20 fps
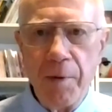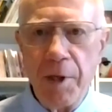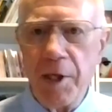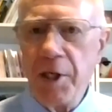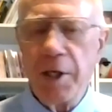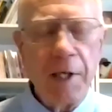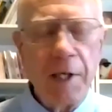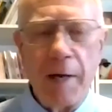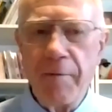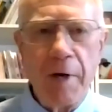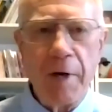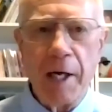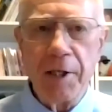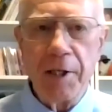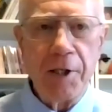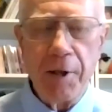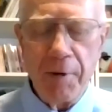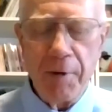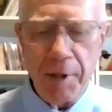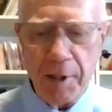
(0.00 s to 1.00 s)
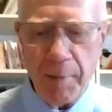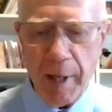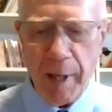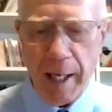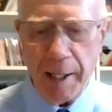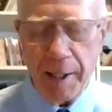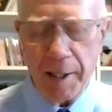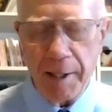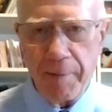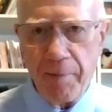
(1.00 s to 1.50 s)
We just haven't got serious about
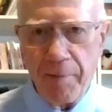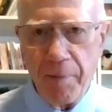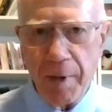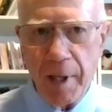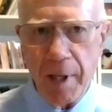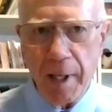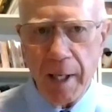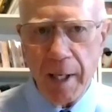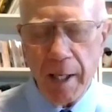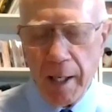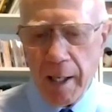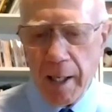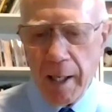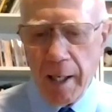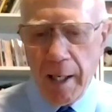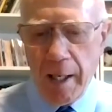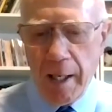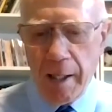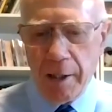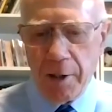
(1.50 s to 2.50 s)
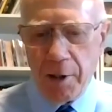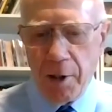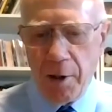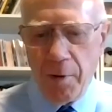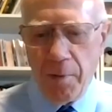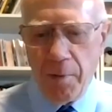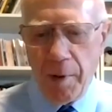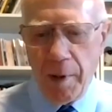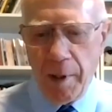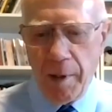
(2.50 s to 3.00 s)
it.
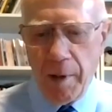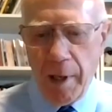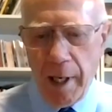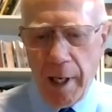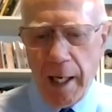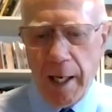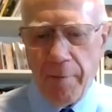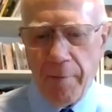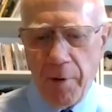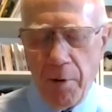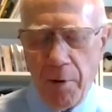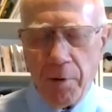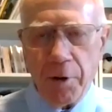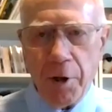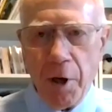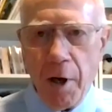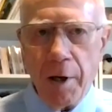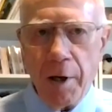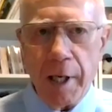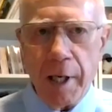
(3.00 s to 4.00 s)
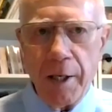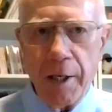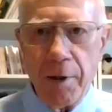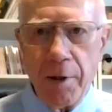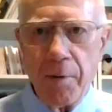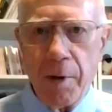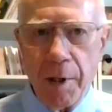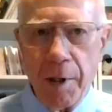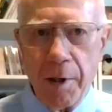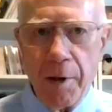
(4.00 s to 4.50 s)
So when I have a whole talk I
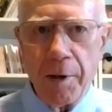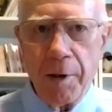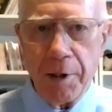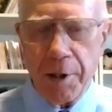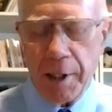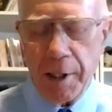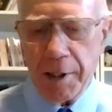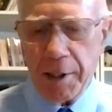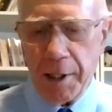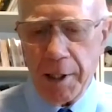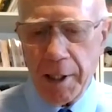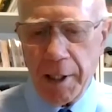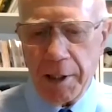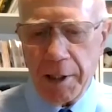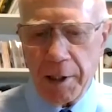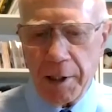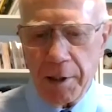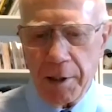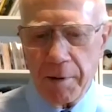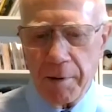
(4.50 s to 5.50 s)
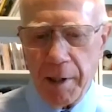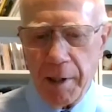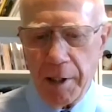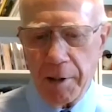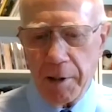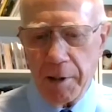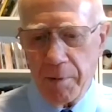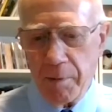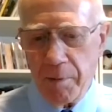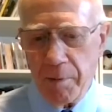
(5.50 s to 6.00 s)
do on just this,
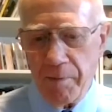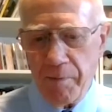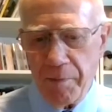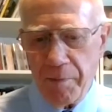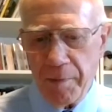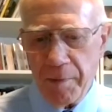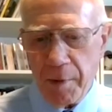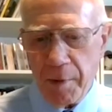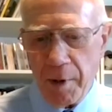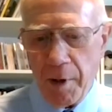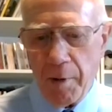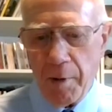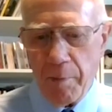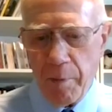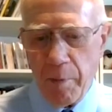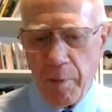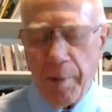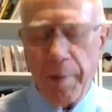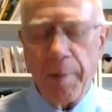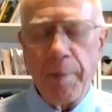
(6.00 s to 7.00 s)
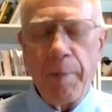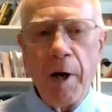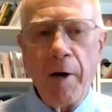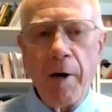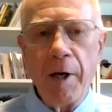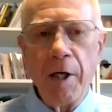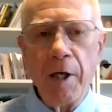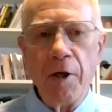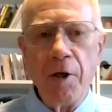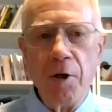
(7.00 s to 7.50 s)
it's called
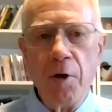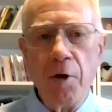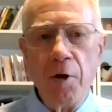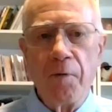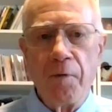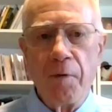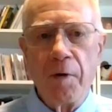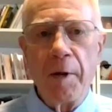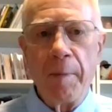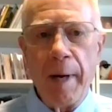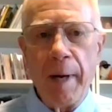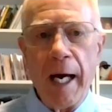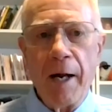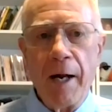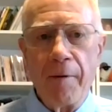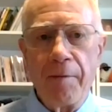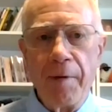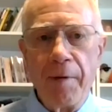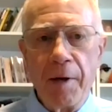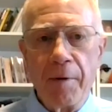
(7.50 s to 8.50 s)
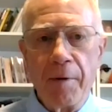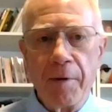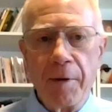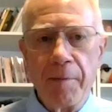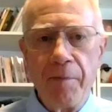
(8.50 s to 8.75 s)
Preparing Youth for the Battlefield.